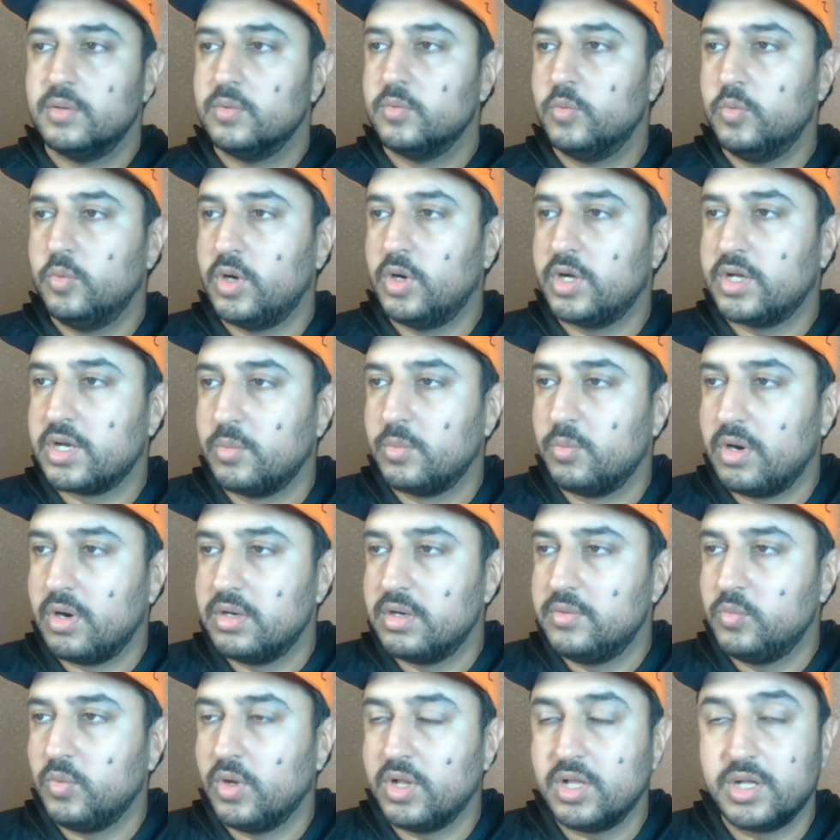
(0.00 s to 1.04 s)
Welcome
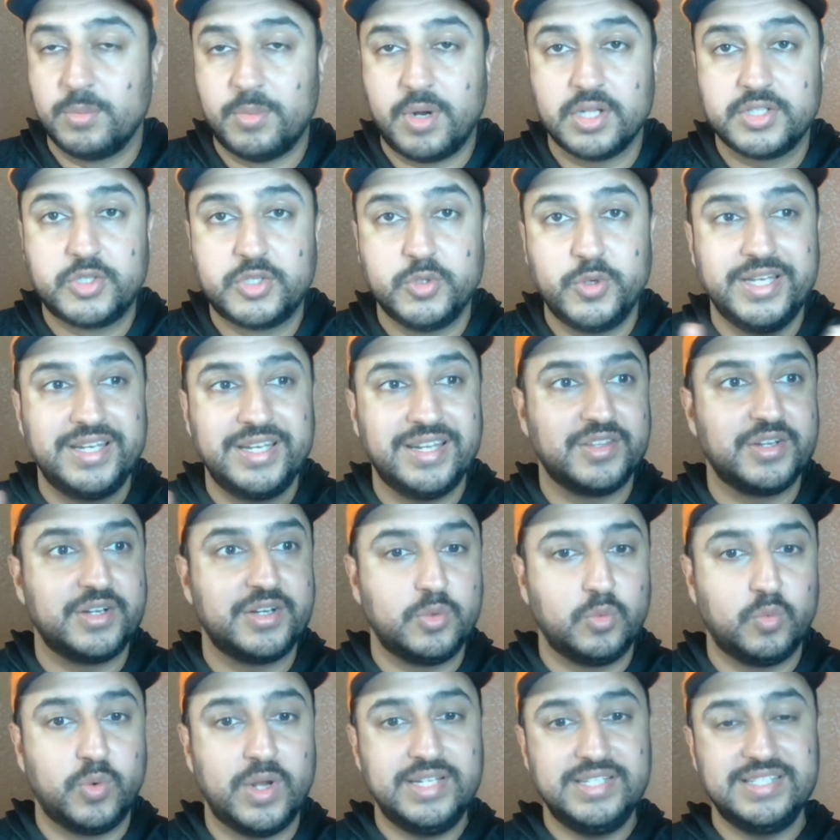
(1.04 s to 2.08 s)
all to
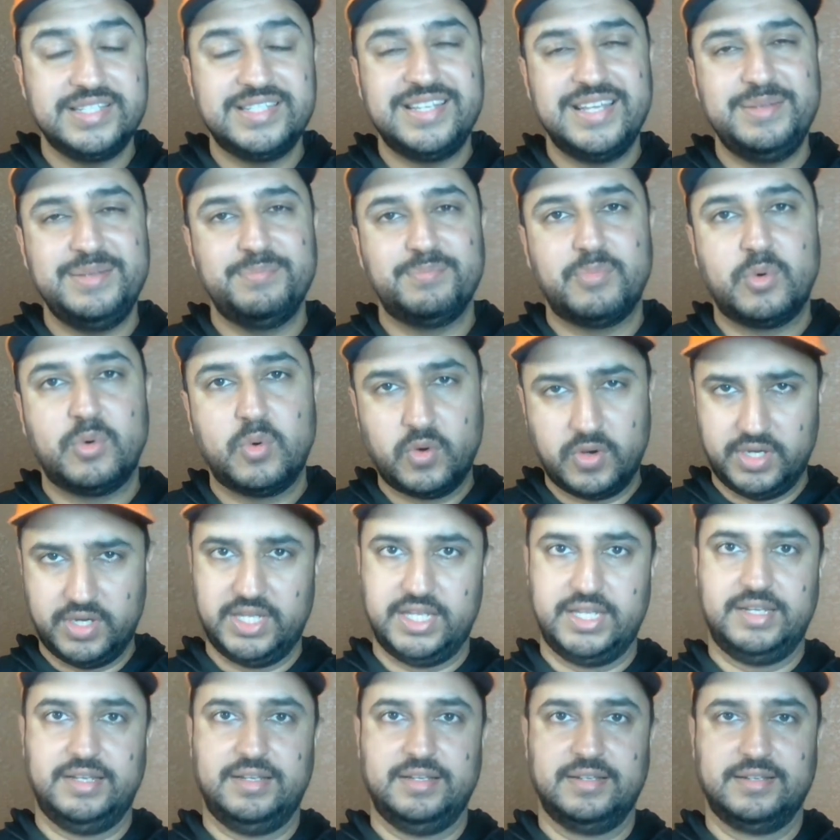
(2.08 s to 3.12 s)
another Wednesday
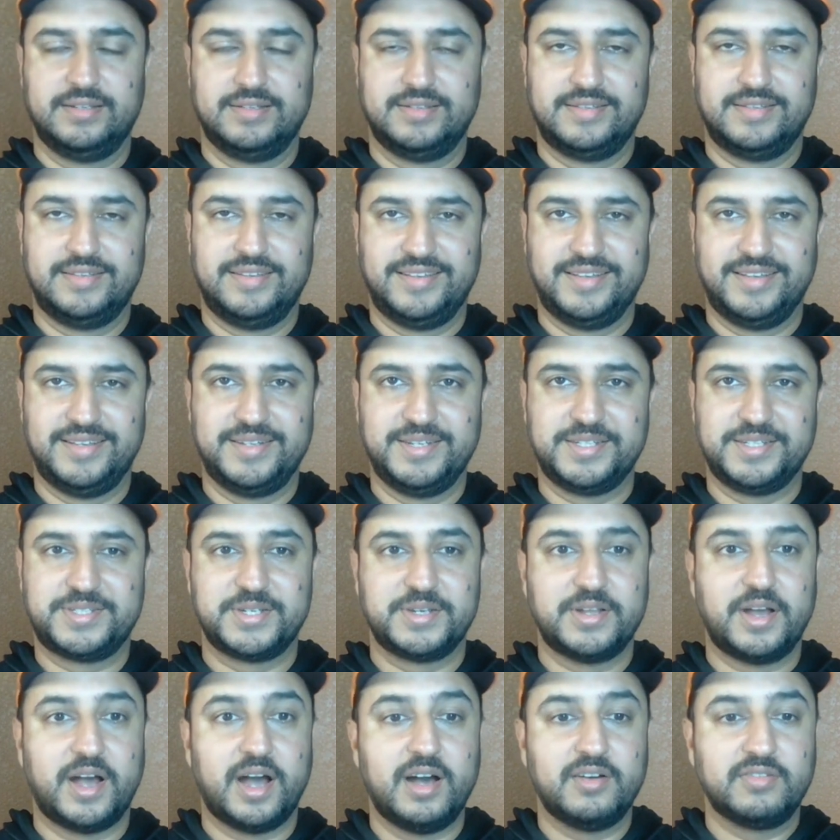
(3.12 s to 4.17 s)
morning
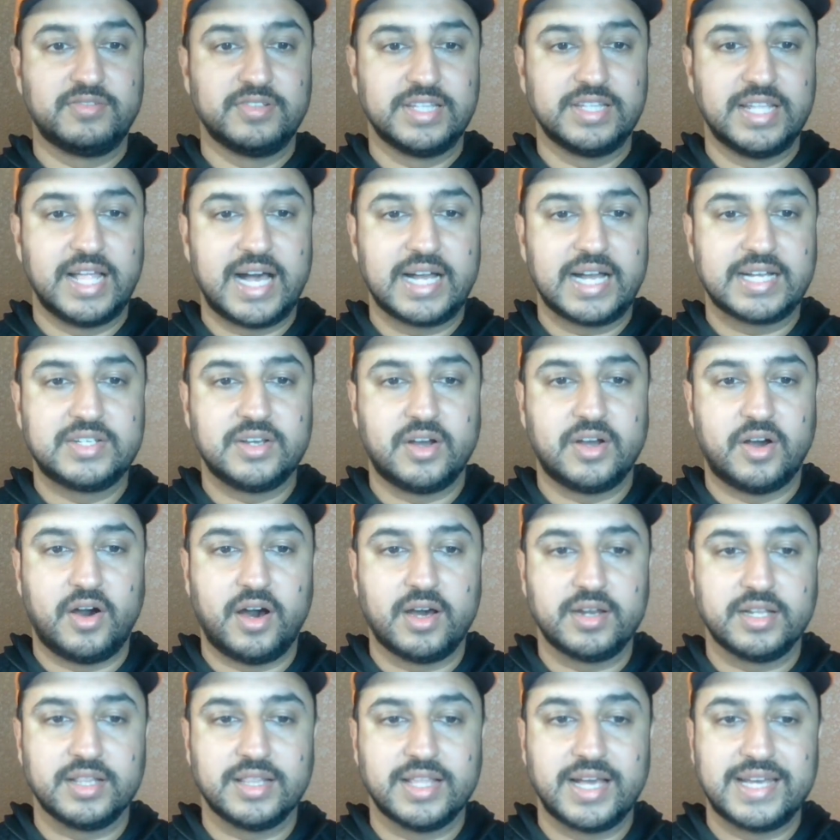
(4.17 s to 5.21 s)
edition of Locked
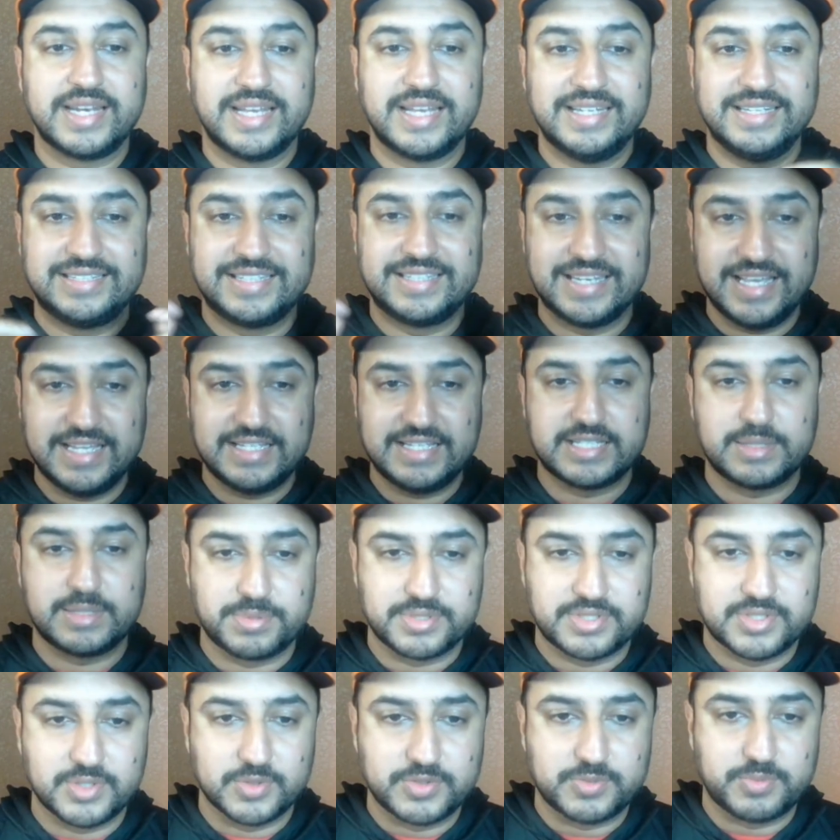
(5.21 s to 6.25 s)
On Illini. Today's
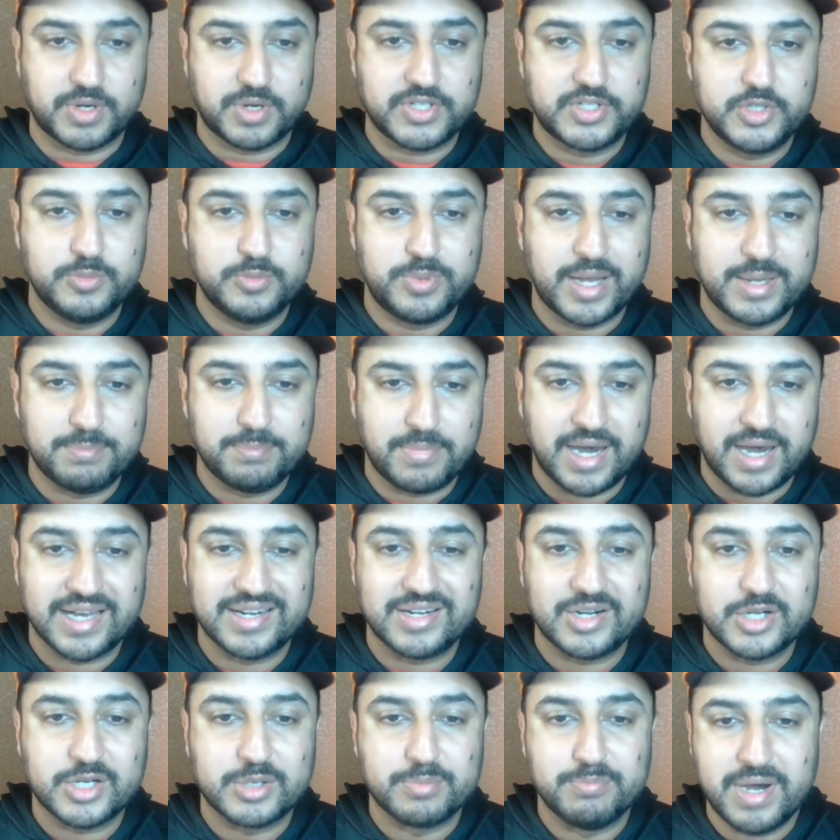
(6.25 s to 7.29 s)
episode is brought to you by
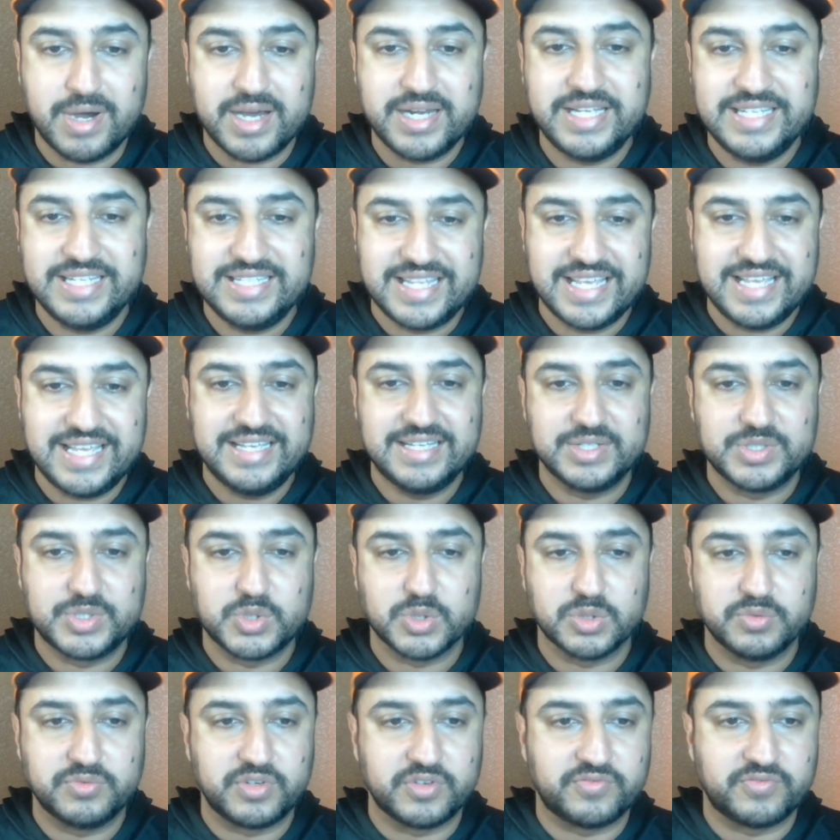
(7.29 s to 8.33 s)
Monarch Money. Take
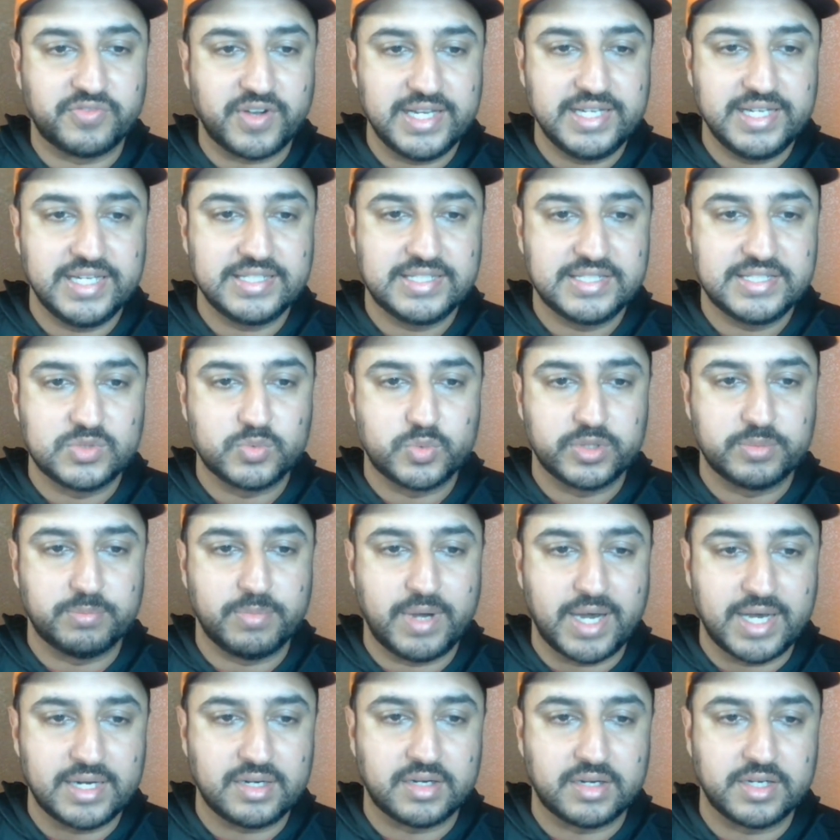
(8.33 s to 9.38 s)
control of your finances with
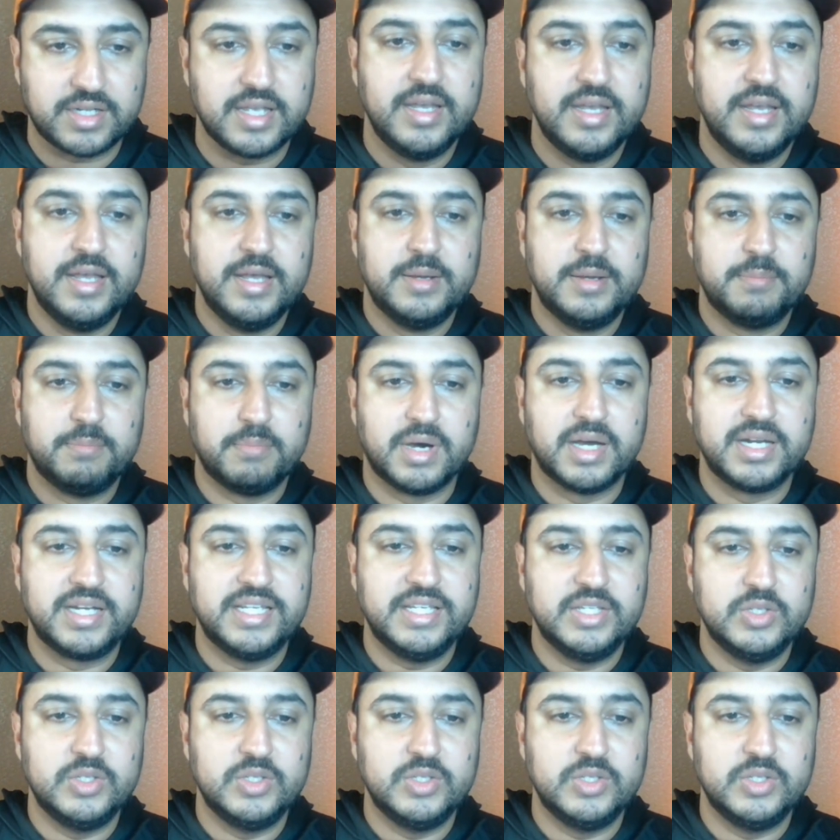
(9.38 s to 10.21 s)
Monarch Money.